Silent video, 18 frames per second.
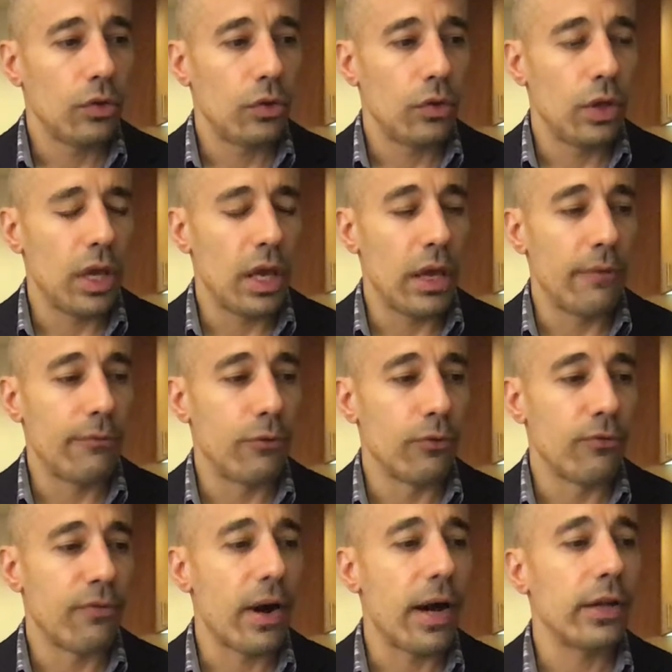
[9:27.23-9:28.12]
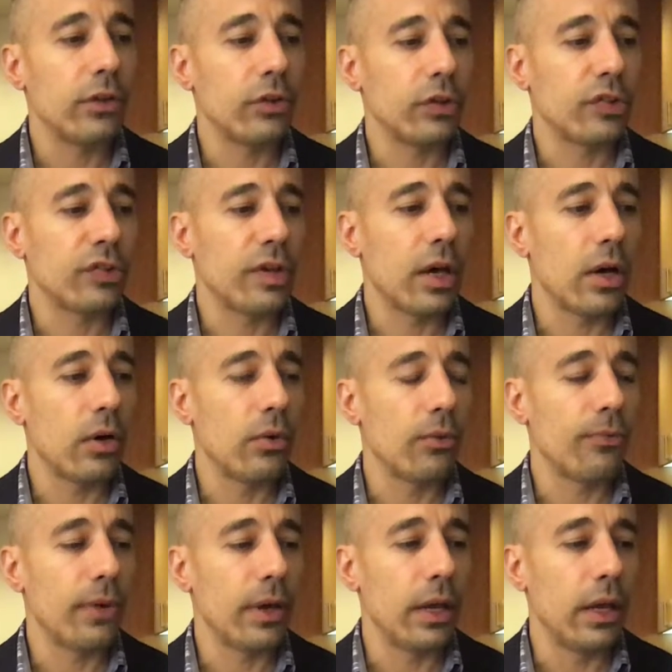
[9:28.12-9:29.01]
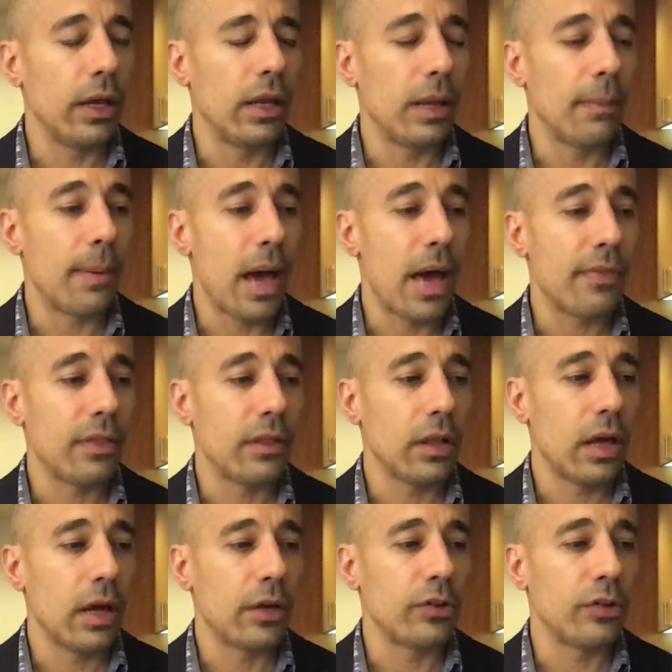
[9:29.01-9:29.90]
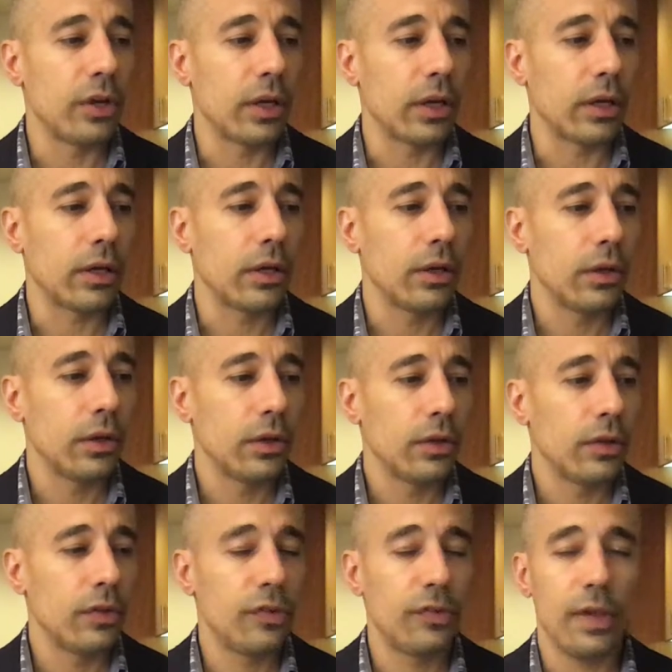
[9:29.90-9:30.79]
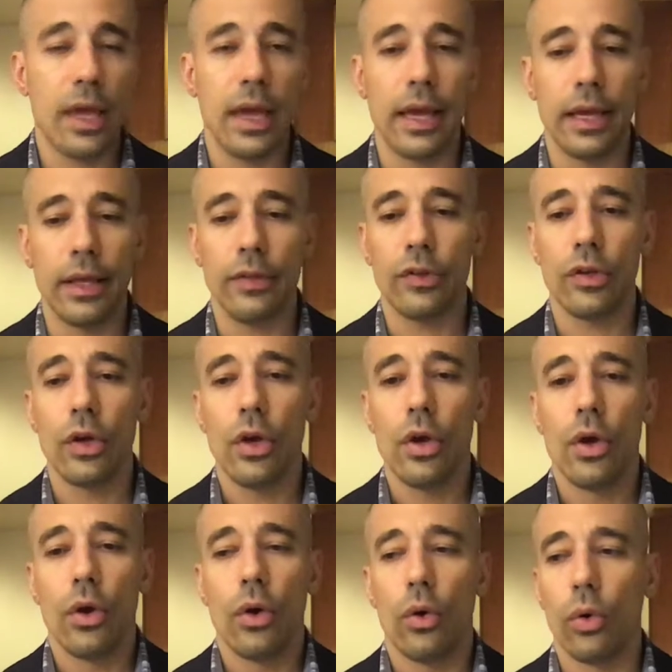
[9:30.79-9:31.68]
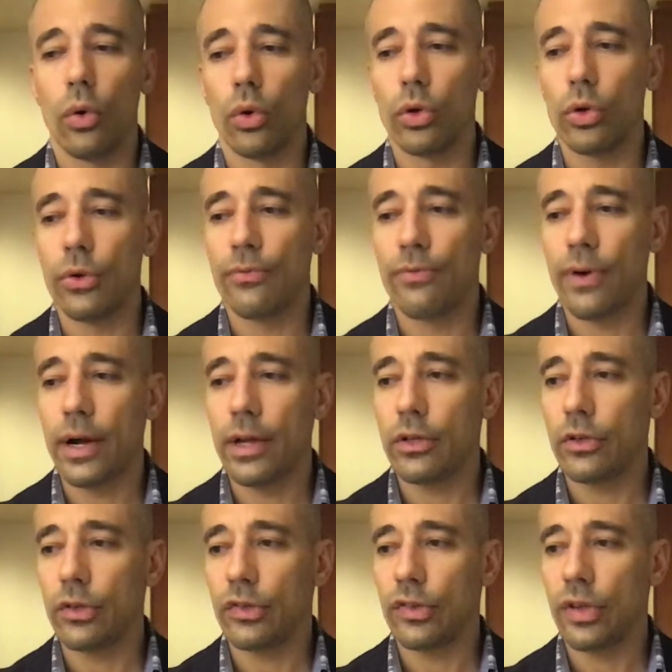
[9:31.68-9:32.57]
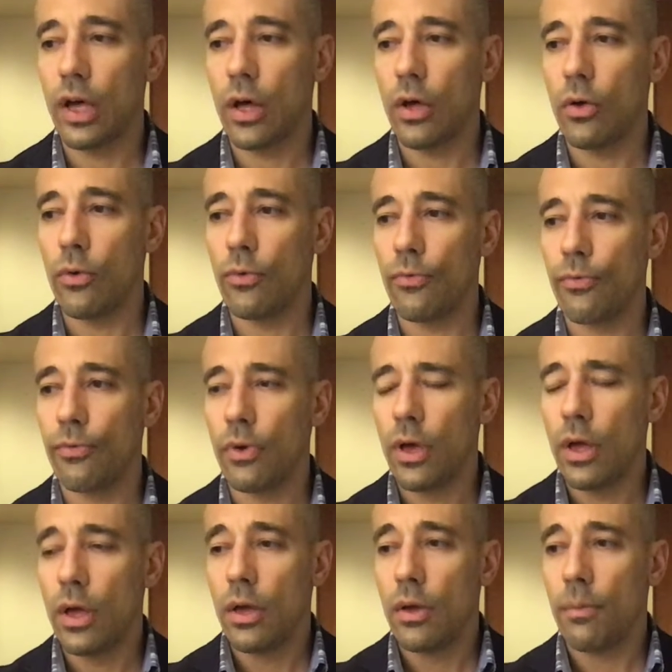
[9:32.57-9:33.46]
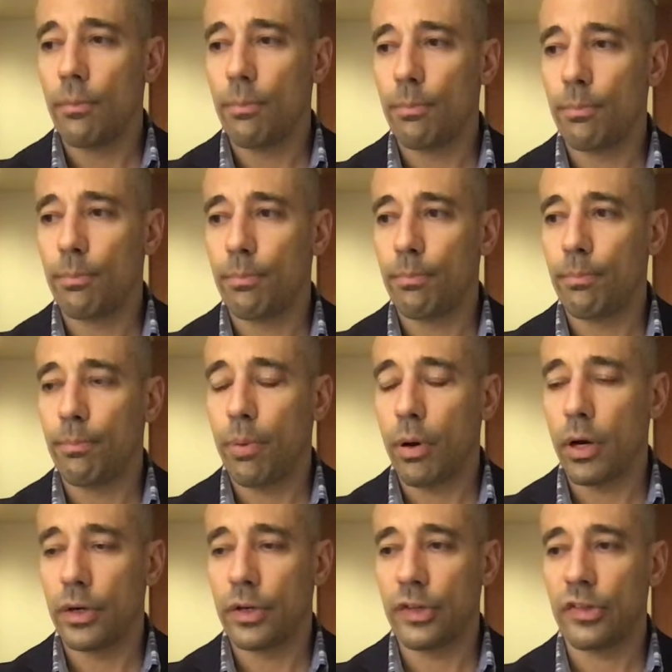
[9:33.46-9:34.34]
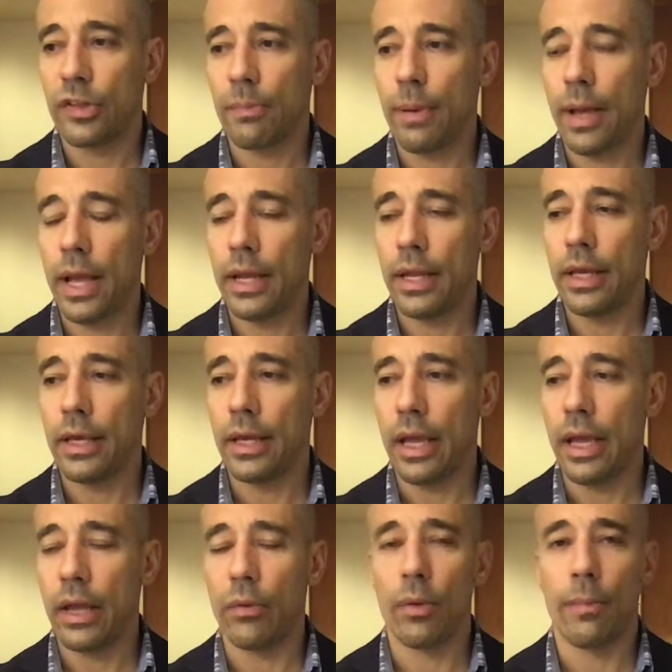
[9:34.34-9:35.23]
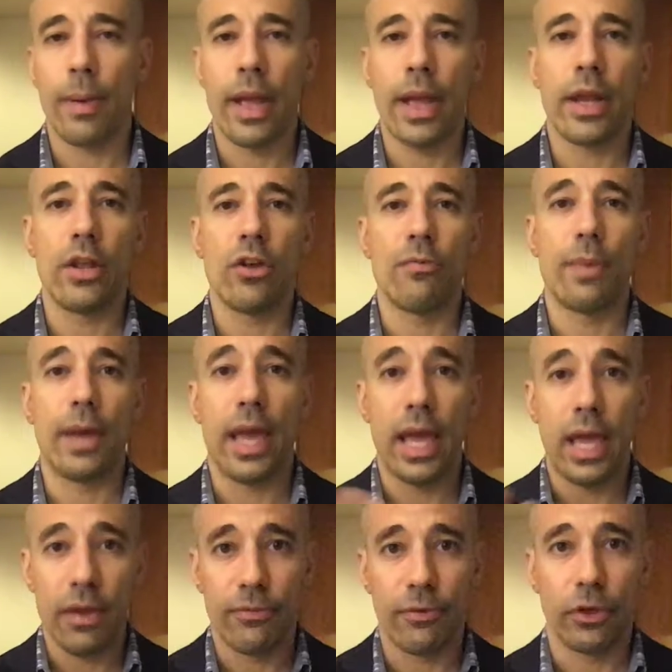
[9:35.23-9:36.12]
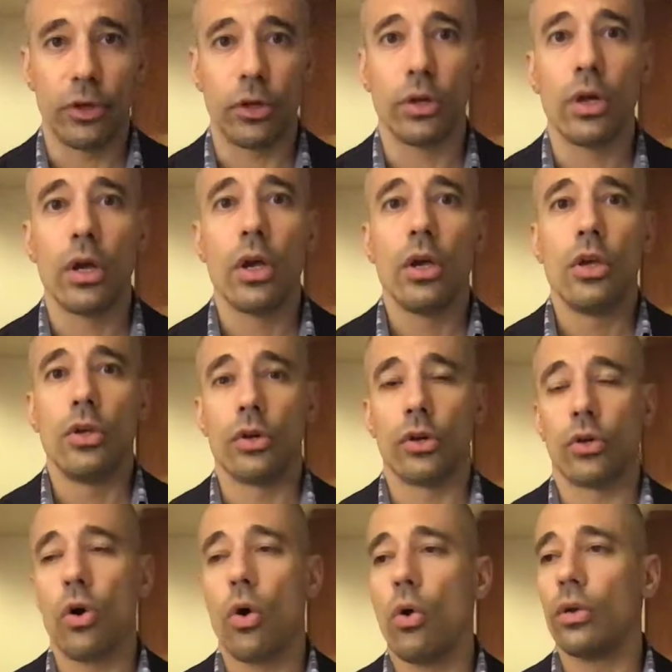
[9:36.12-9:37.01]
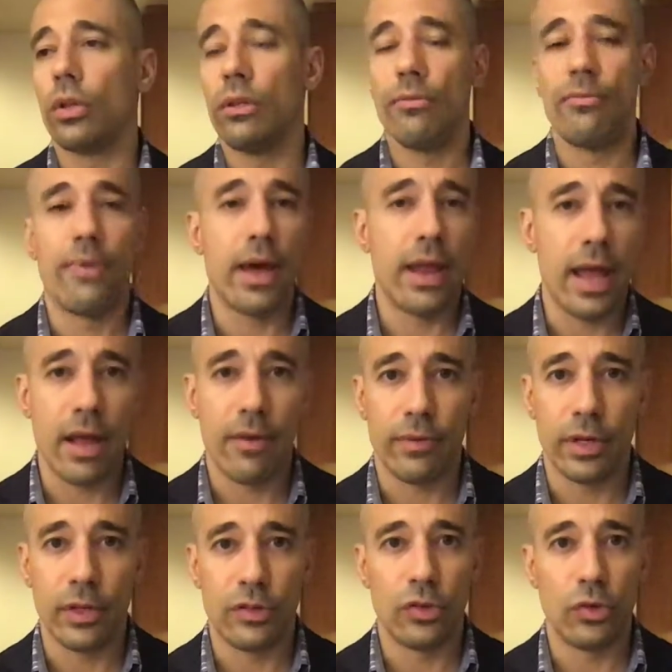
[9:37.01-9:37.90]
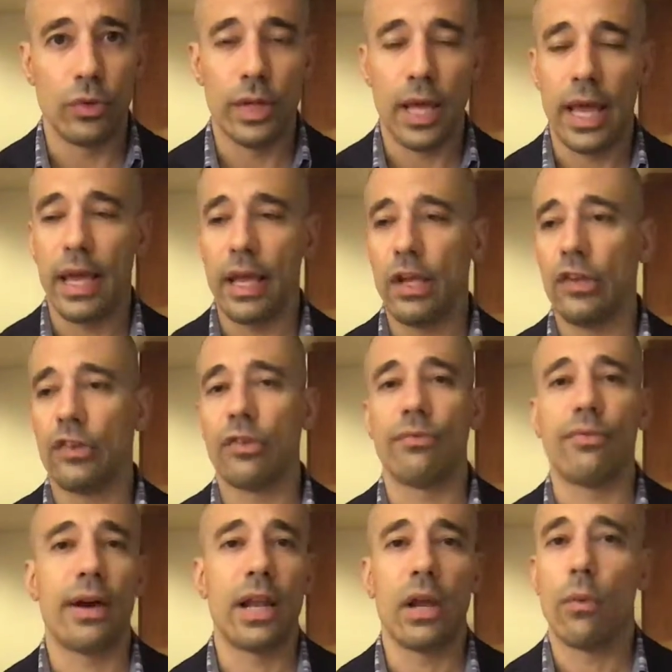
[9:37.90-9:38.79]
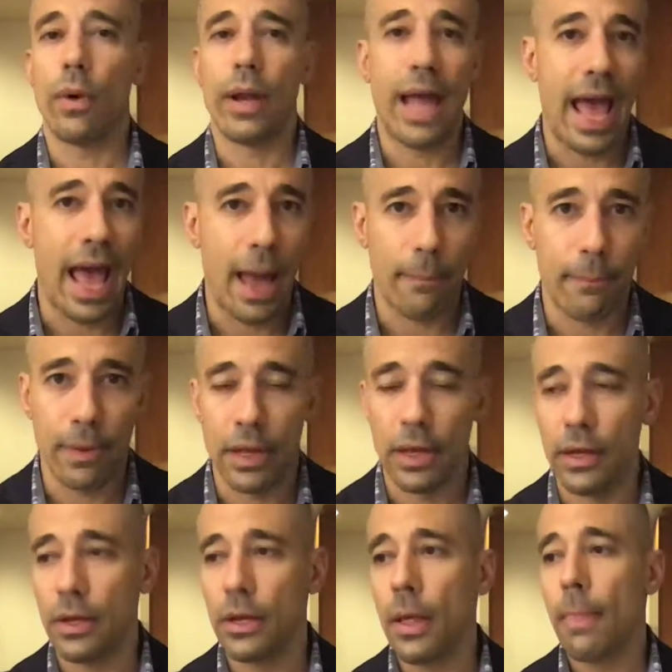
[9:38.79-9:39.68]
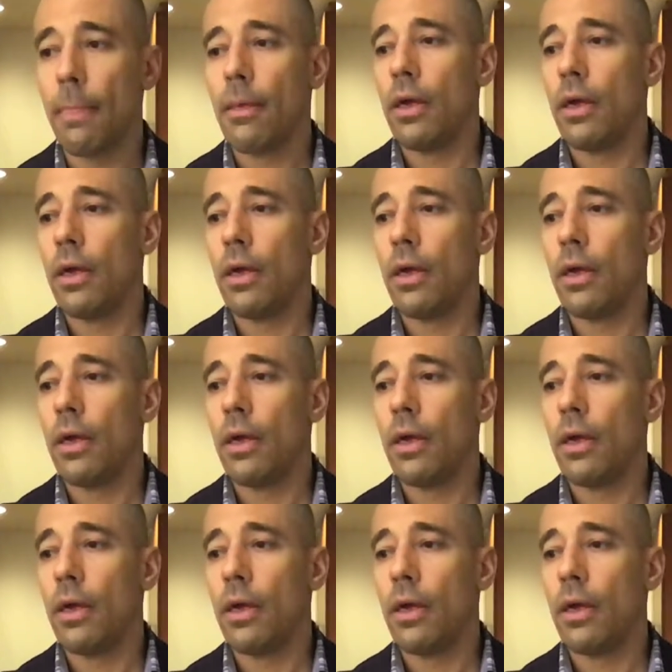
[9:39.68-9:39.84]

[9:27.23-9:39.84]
If you find yourself in a pathologic state, or you find yourself participating in repetitive behavior, you're calling the vet every 2 days to find out what happened,